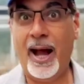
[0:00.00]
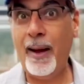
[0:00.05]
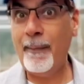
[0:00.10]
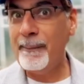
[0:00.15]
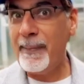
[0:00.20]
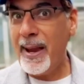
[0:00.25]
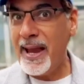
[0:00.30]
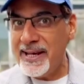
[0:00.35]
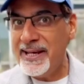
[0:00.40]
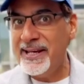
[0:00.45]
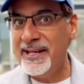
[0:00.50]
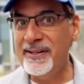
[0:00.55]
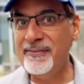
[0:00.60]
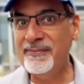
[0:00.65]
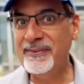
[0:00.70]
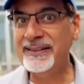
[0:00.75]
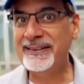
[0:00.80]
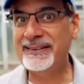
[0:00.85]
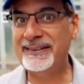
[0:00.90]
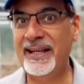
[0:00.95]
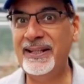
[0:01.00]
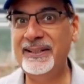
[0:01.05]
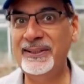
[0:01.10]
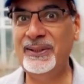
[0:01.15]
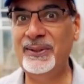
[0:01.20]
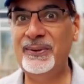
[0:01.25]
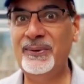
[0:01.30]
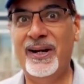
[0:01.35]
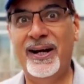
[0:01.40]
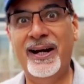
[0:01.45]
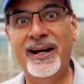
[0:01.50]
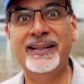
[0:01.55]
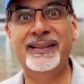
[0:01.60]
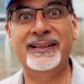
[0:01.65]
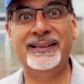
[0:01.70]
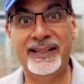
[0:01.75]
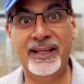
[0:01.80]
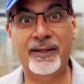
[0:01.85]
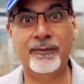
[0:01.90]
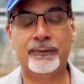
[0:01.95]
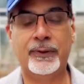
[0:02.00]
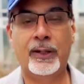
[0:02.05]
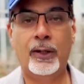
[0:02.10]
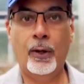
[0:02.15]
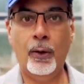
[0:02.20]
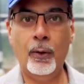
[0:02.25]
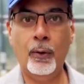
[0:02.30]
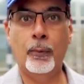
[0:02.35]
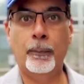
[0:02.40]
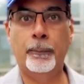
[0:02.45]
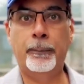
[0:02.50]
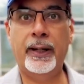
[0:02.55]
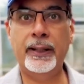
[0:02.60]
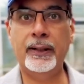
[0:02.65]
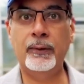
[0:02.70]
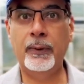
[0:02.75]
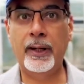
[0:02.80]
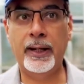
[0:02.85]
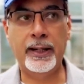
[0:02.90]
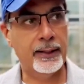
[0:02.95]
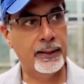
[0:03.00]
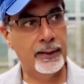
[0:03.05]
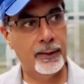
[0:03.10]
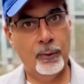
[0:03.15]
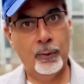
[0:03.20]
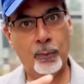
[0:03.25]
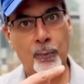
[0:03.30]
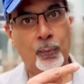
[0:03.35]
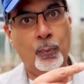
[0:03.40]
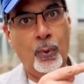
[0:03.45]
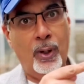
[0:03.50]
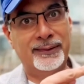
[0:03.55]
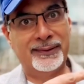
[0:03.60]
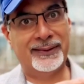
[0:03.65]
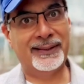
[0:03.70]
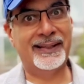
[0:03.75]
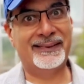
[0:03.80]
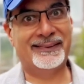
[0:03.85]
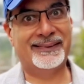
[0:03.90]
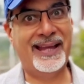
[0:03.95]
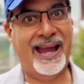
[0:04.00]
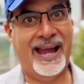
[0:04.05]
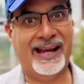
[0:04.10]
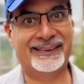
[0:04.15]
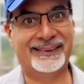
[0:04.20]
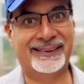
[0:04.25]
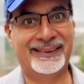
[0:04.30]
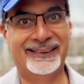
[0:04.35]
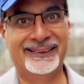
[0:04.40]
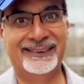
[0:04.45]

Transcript: may even send you a gift. Oh, by the way, watch this next.